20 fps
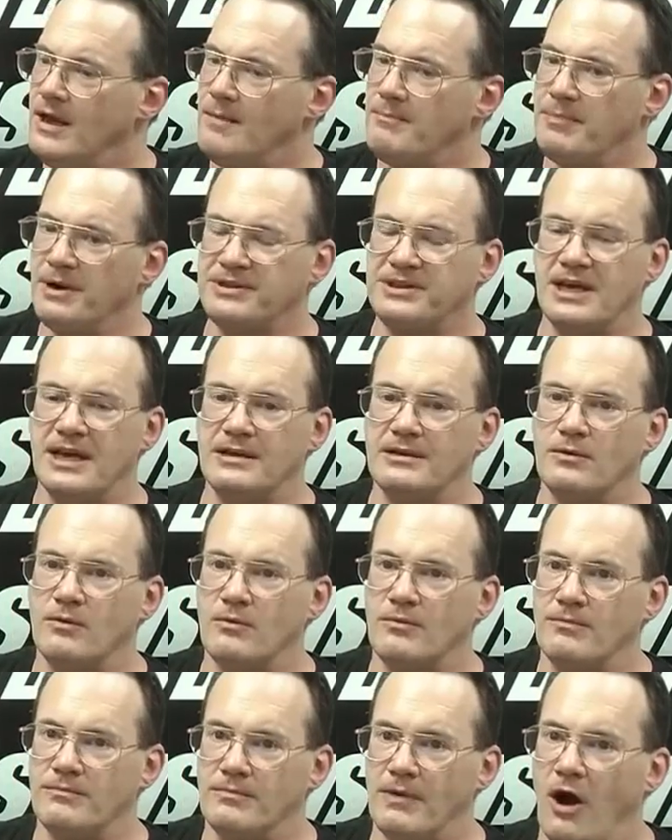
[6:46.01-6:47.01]
But then
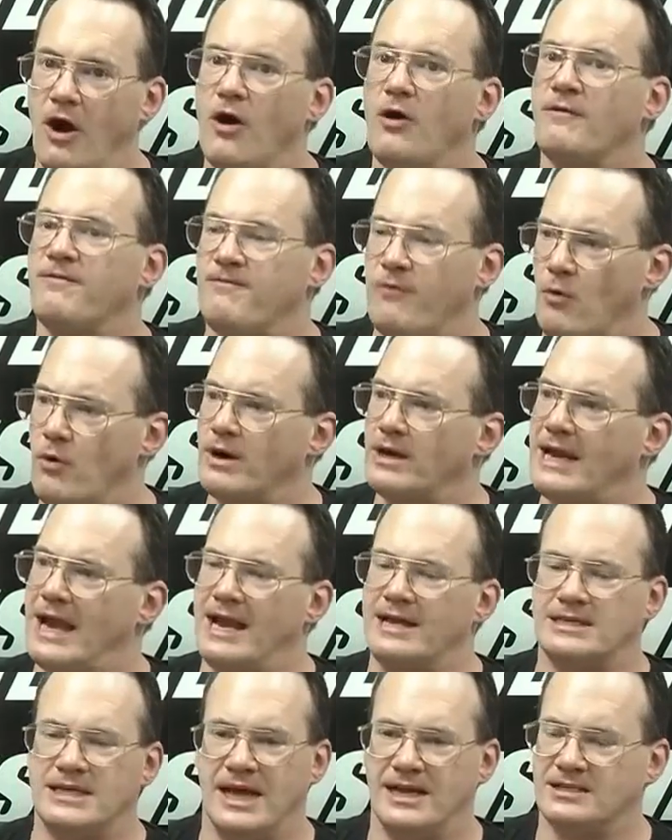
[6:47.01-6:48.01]
all four
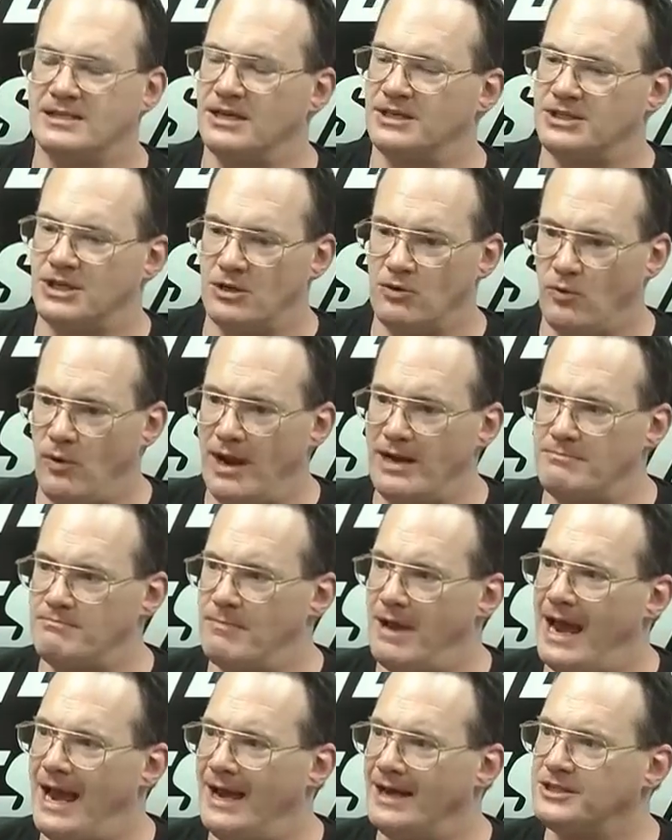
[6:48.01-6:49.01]
guys had such a great
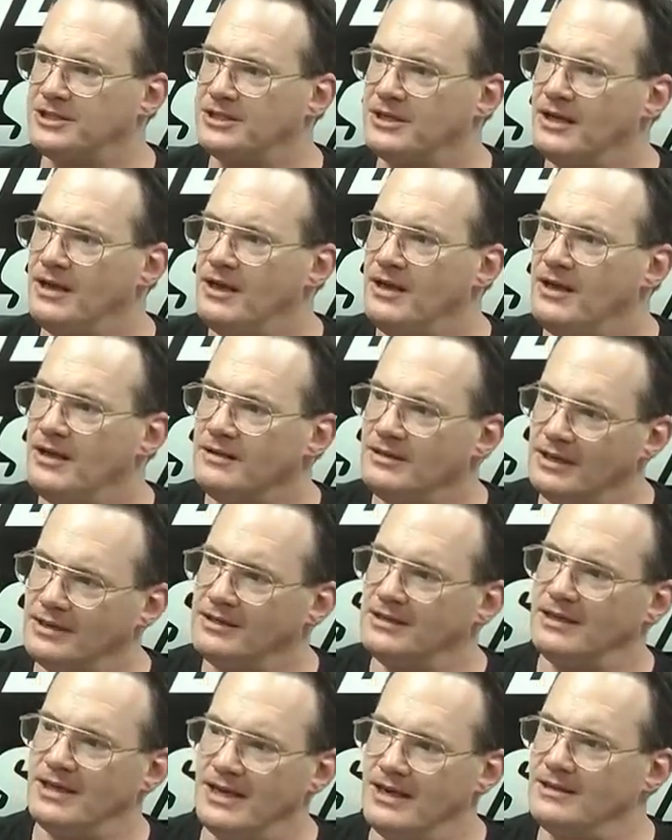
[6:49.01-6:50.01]
match that
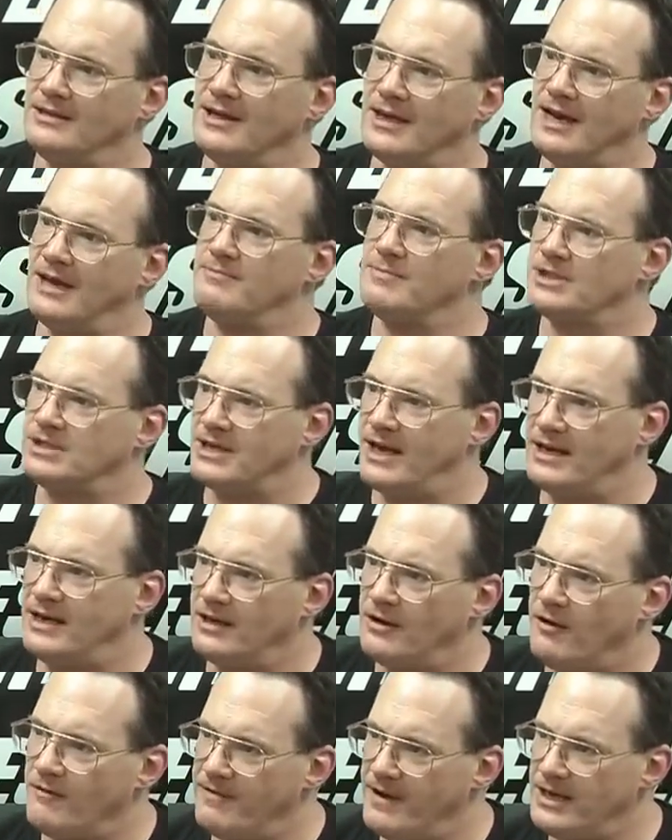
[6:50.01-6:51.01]
at the end they gave them a
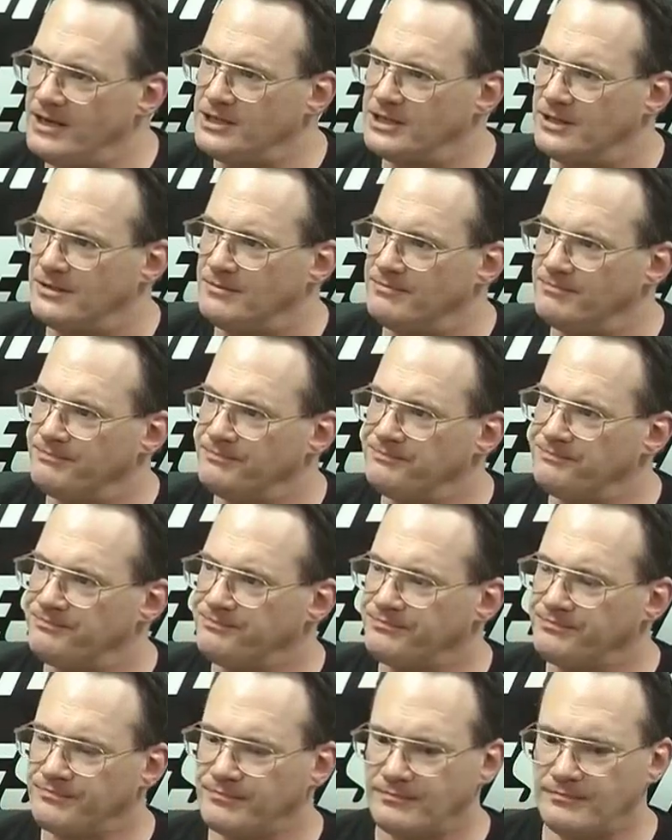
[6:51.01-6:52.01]
standing ovation
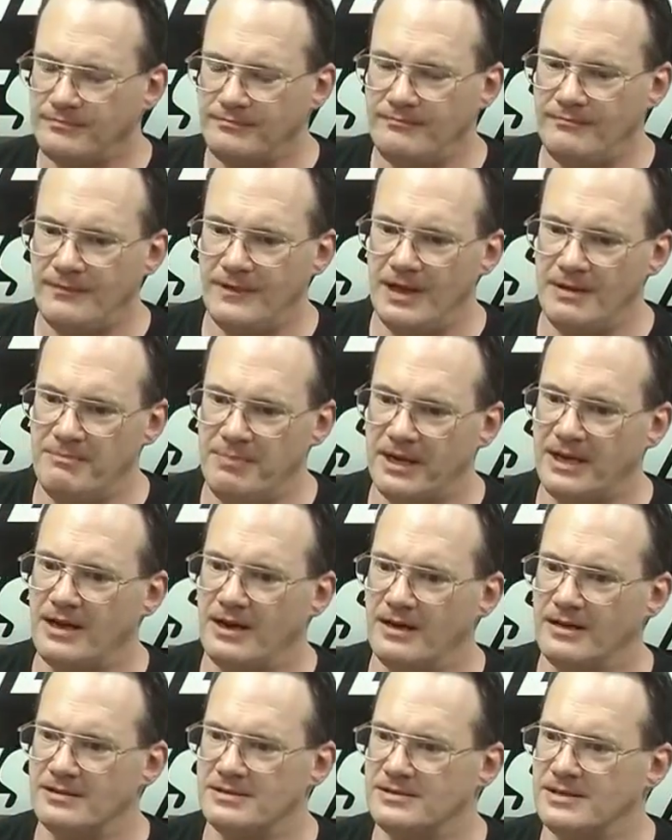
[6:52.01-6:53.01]

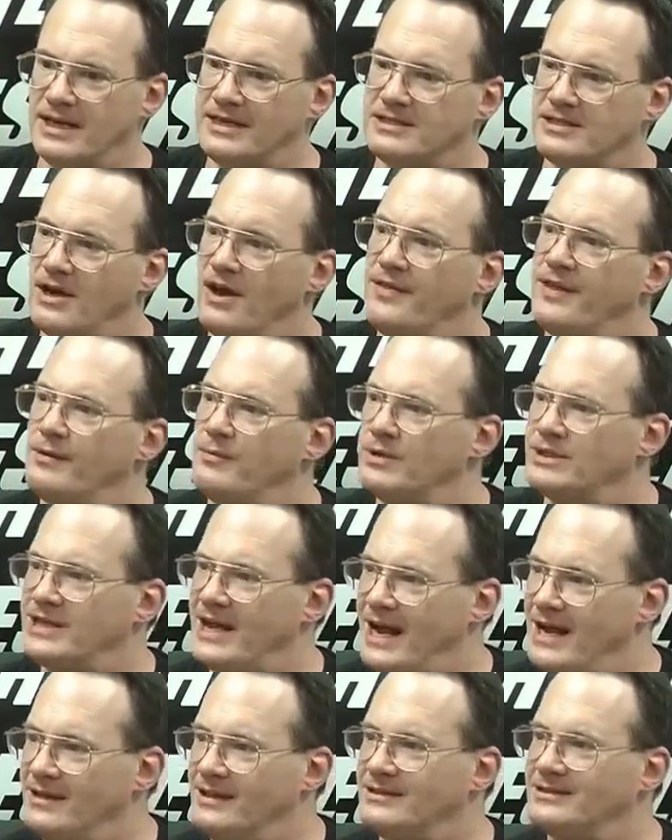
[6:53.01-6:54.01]
because they saw they were
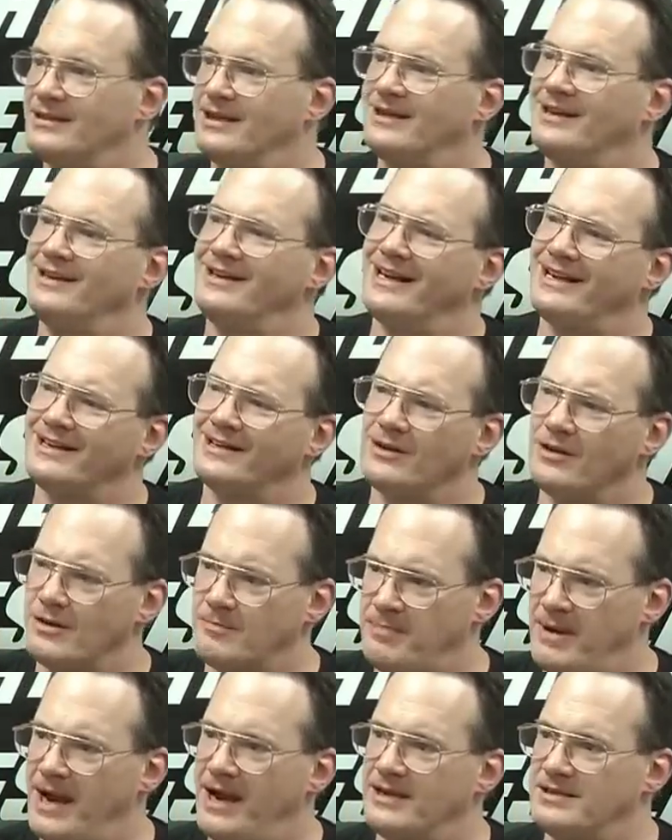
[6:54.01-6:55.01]
talented and they could look
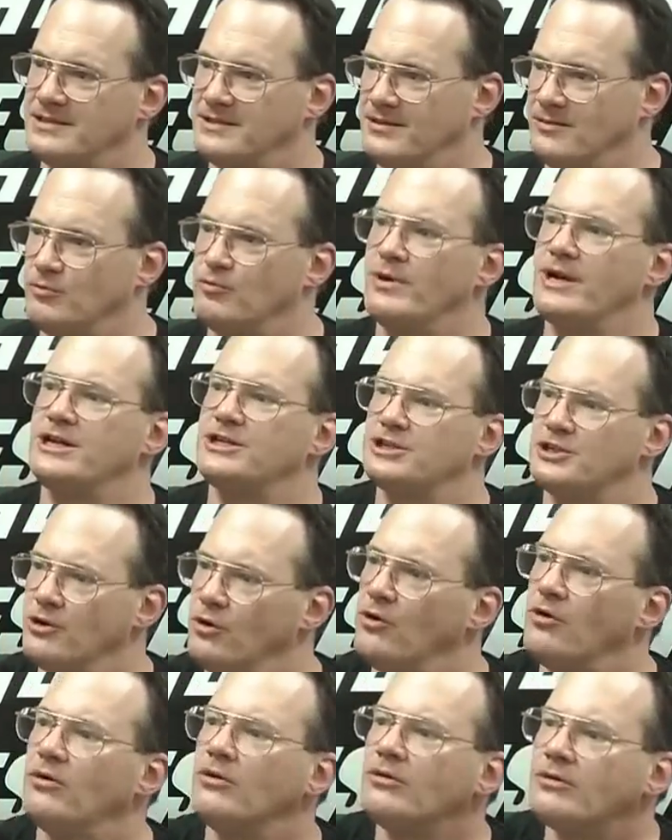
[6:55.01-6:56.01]
past the
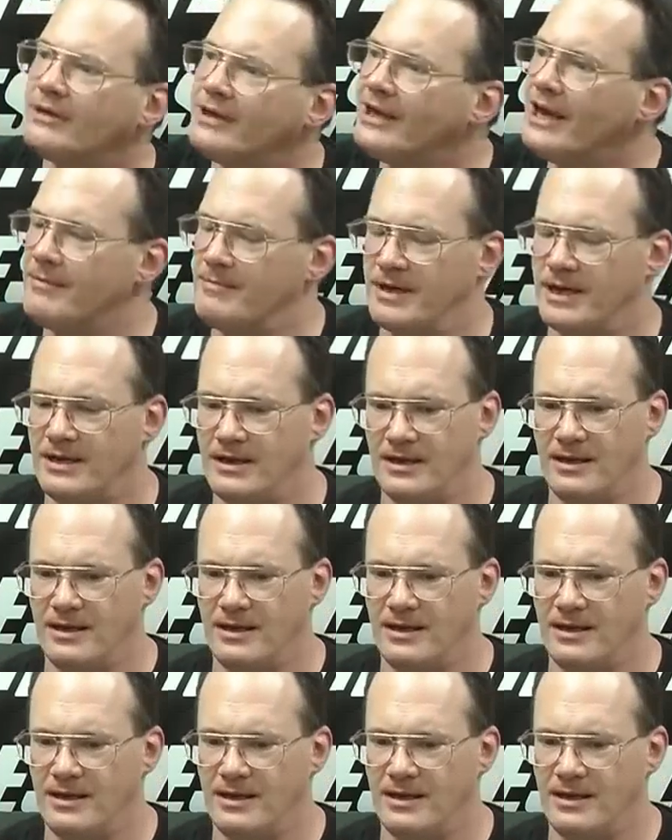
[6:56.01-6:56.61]
regional gimmick.